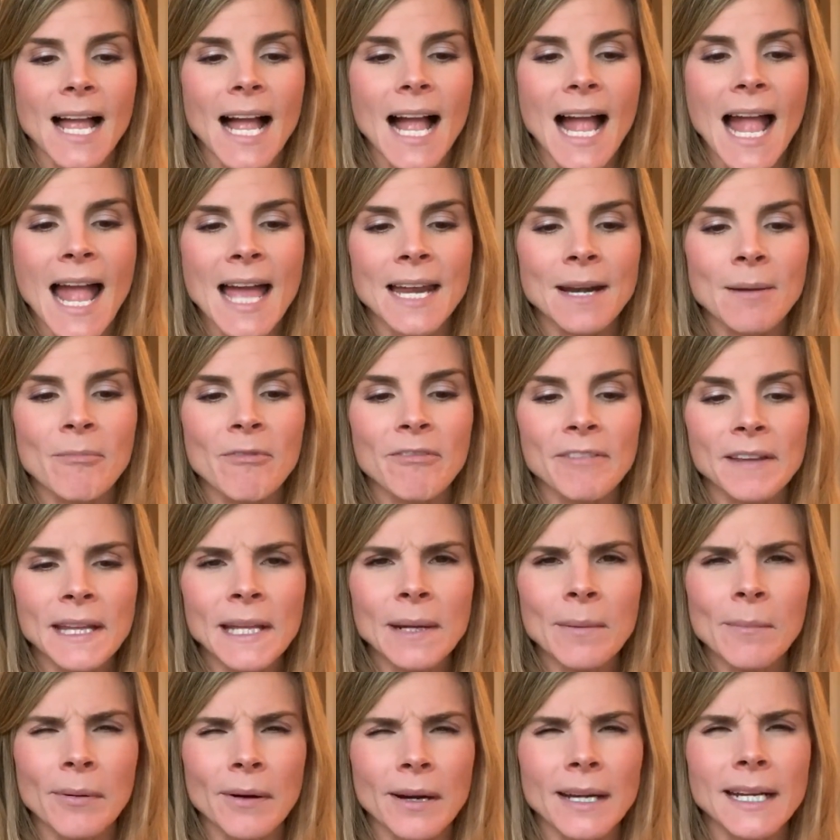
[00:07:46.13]
And I'm
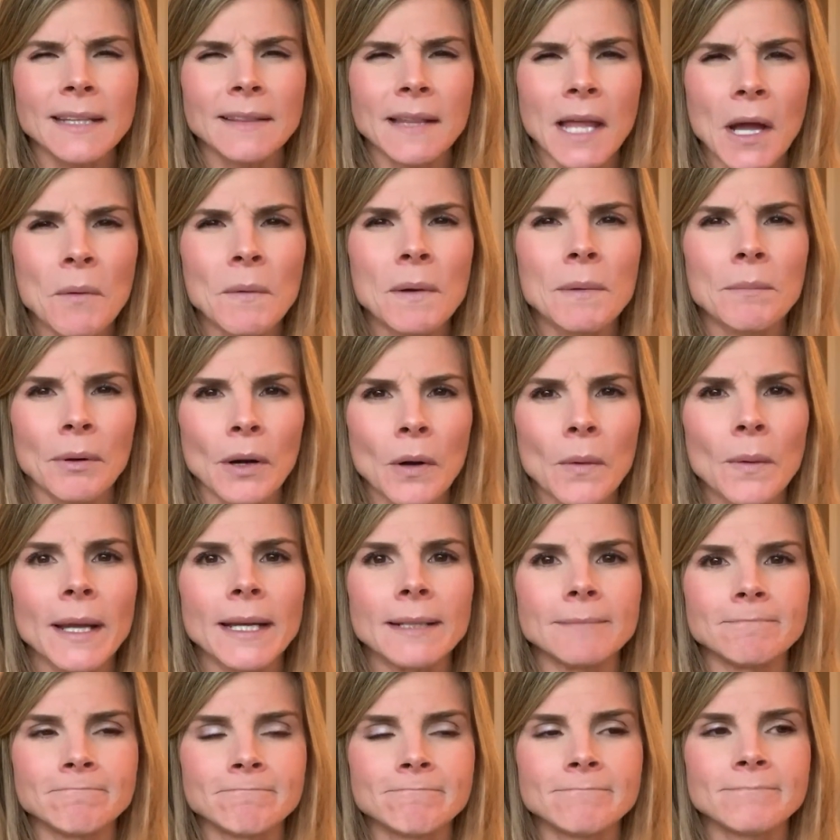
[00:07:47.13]
feeling pretty low and
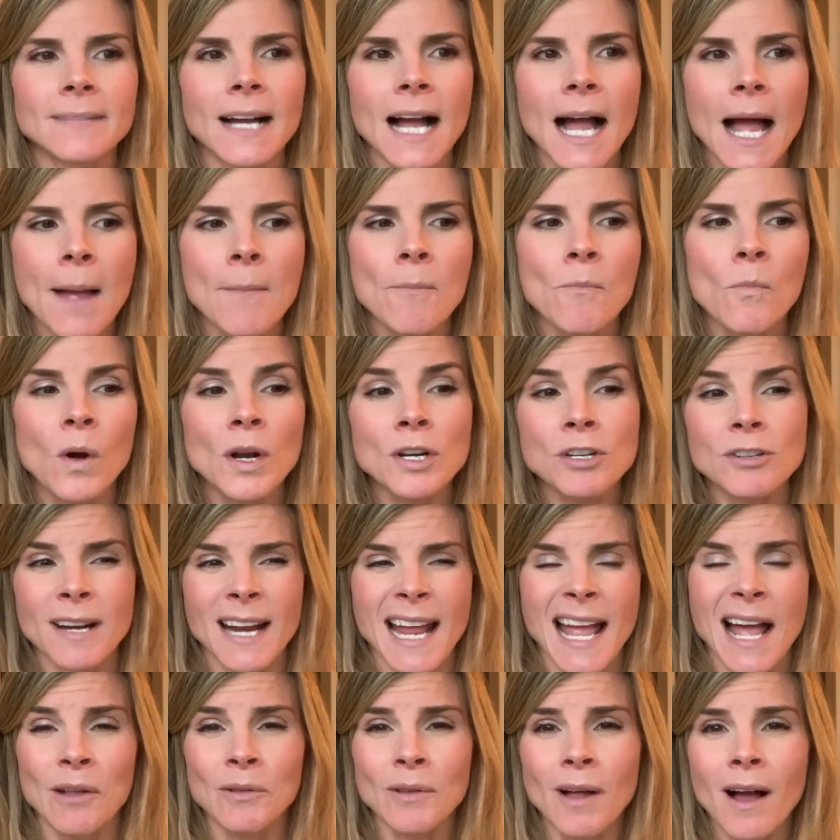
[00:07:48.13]
broken. I'm wondering
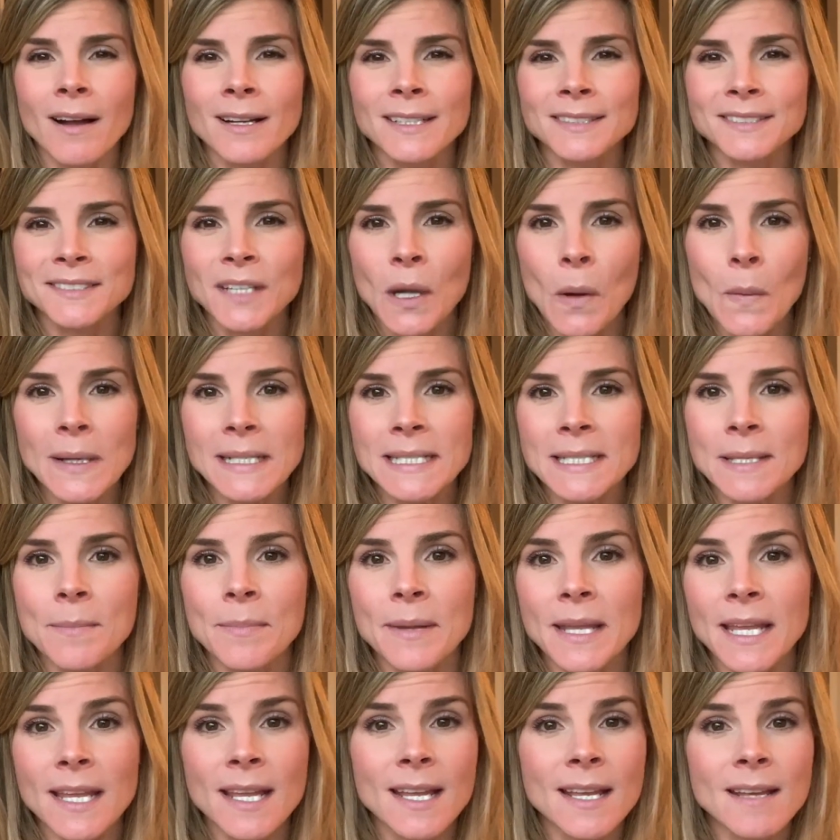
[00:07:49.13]
how long it's going to
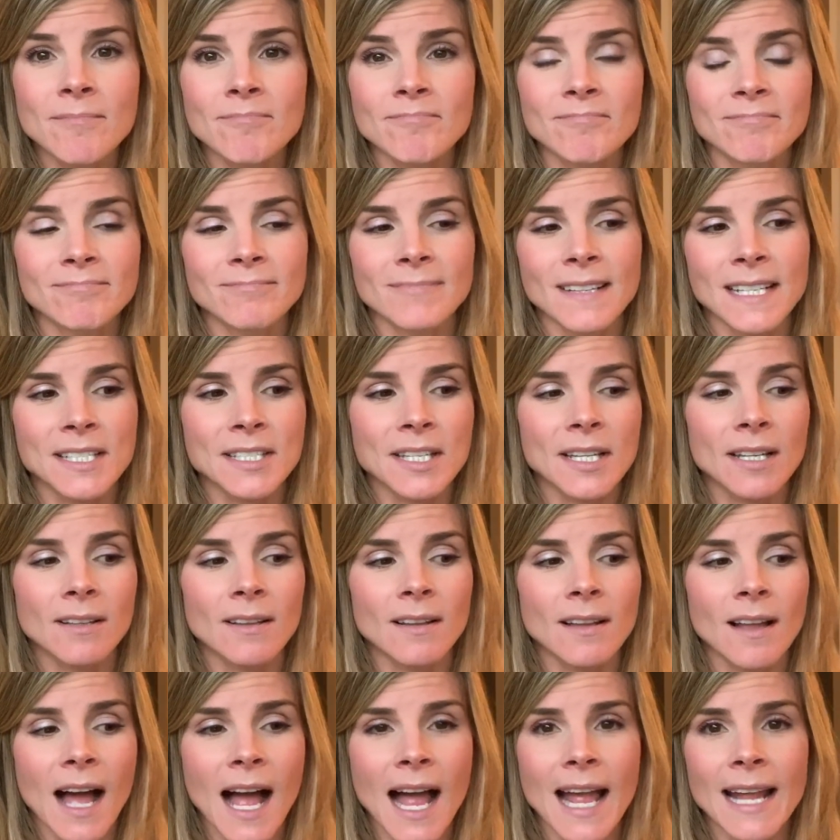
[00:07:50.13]
be
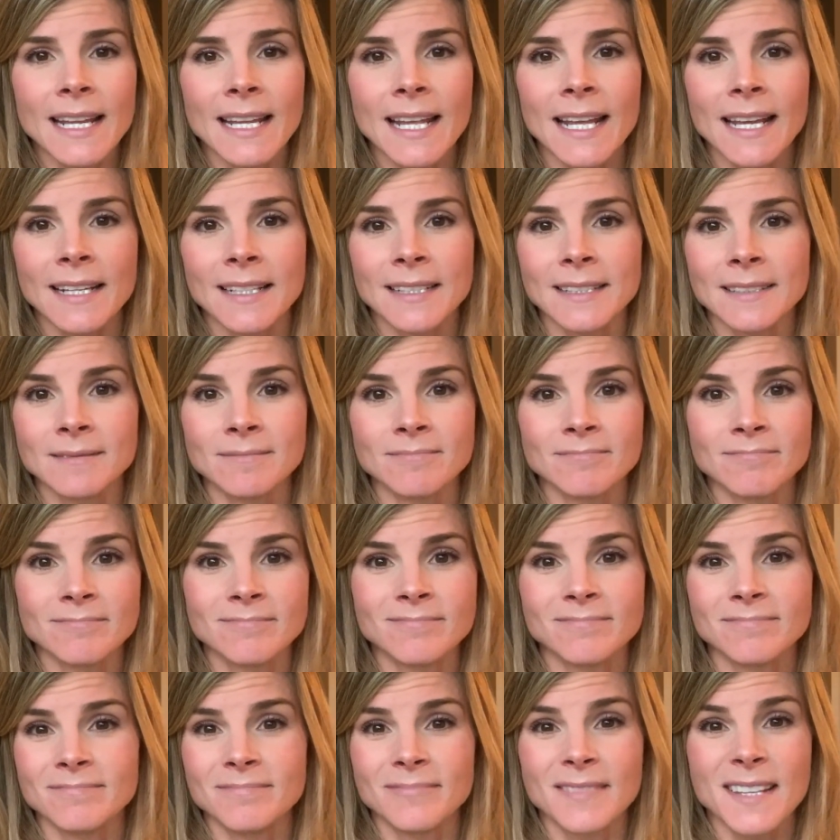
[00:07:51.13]
until I can
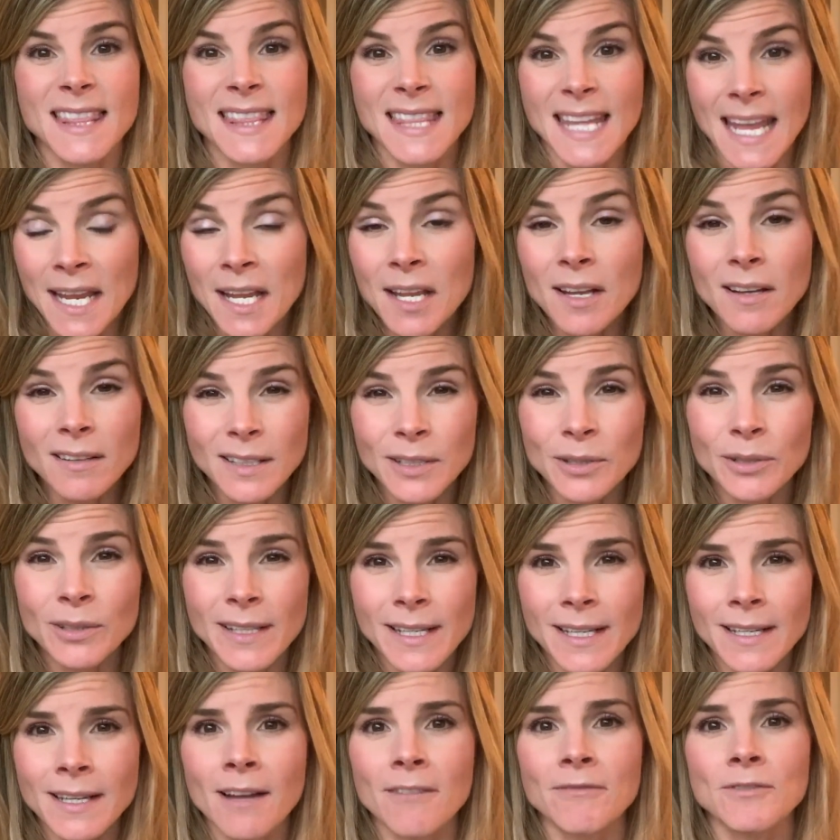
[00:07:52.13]
think
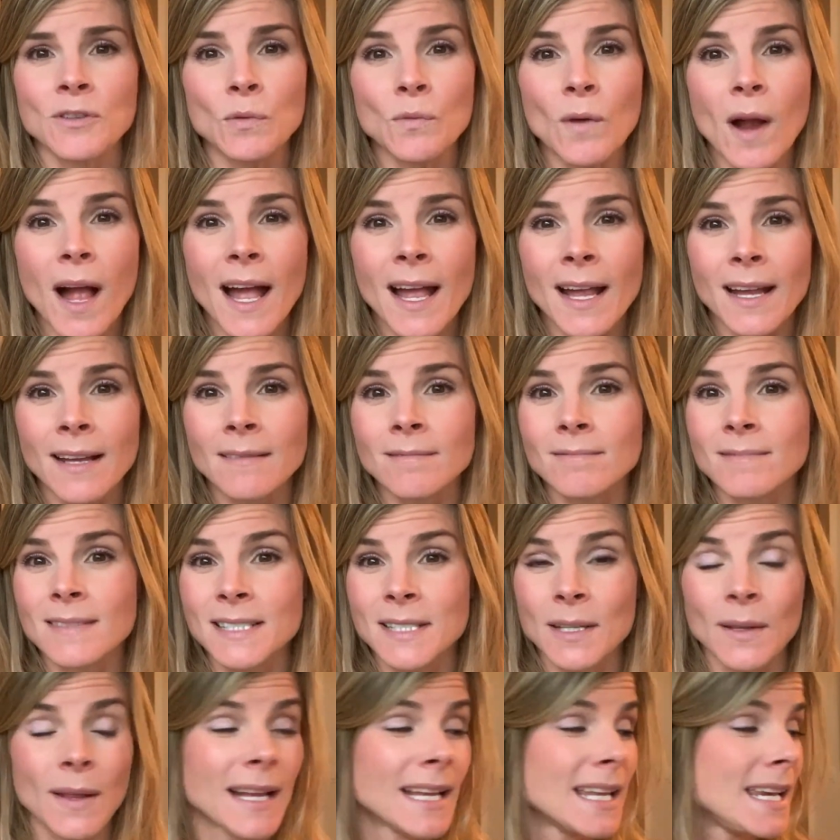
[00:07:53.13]
clearly enough to ride,
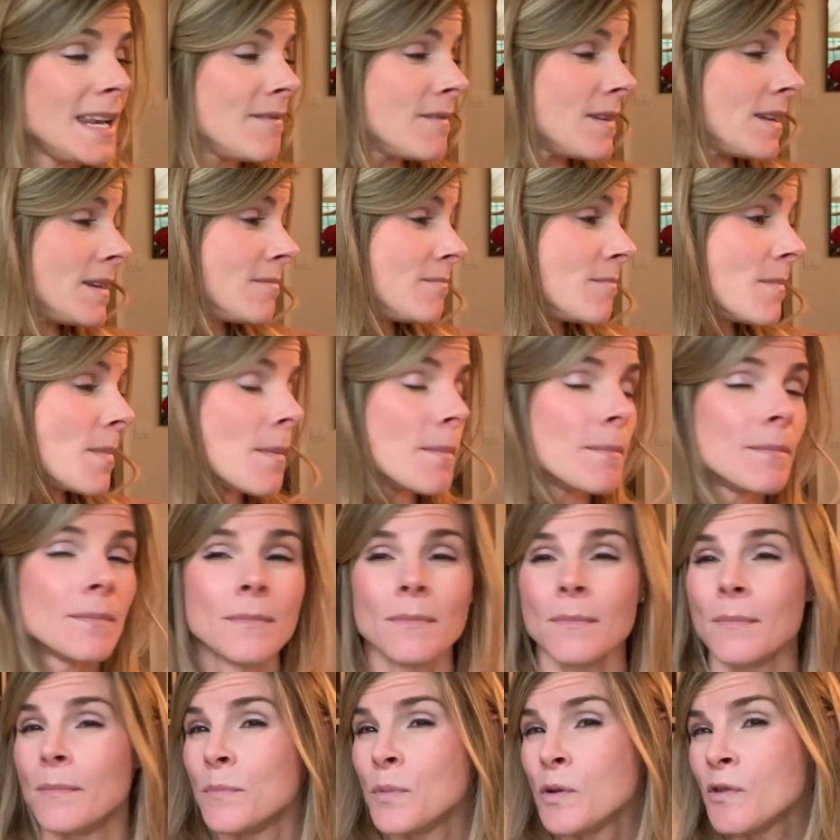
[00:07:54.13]
until I can even
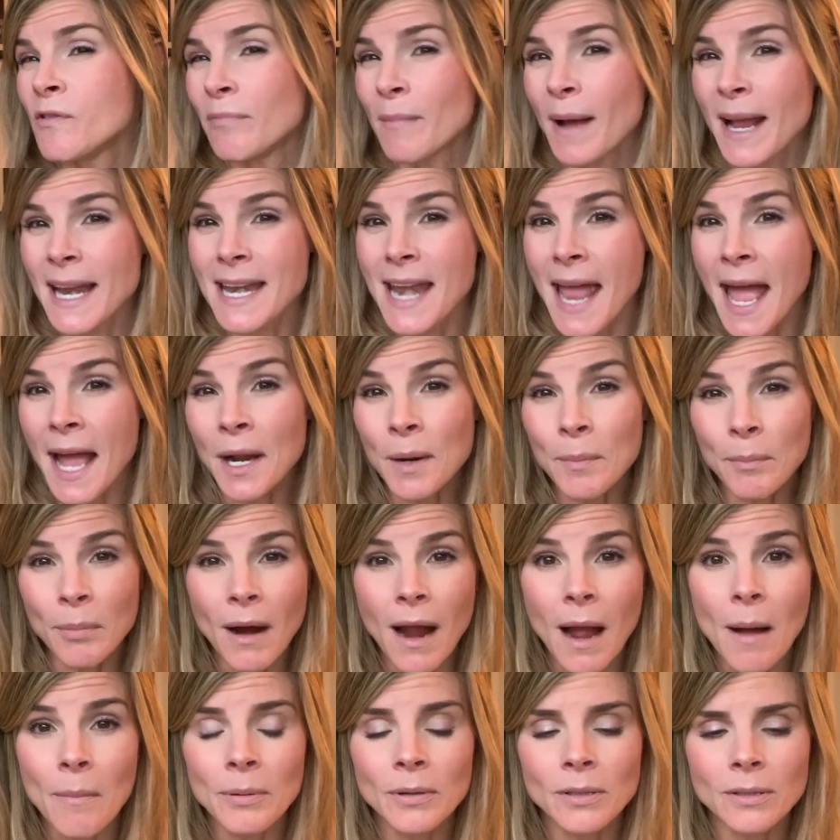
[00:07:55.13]
move my neck
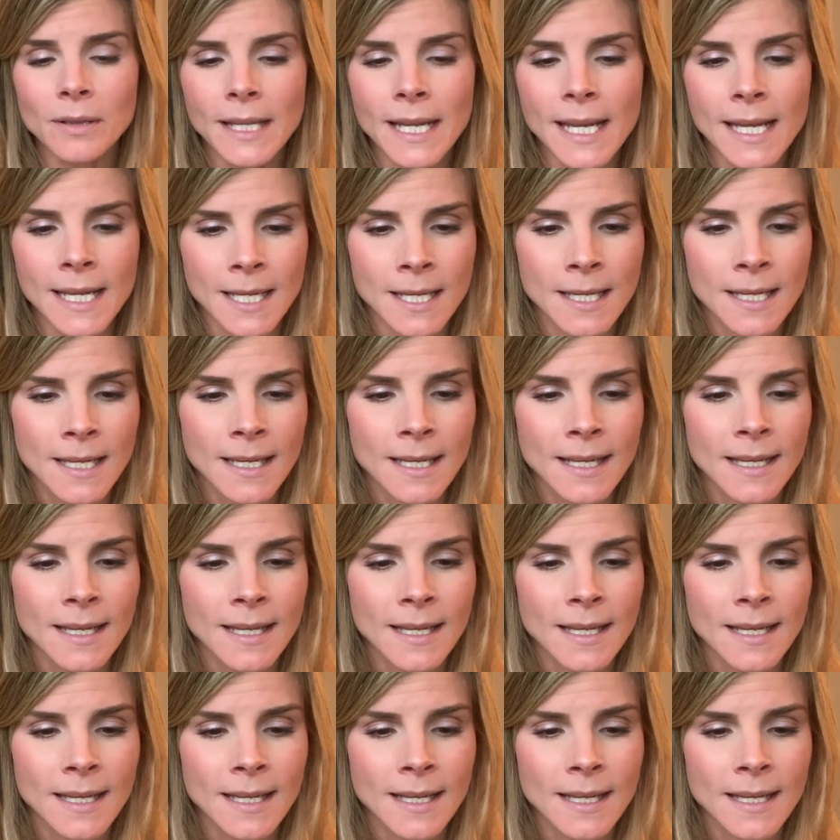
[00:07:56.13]
properly.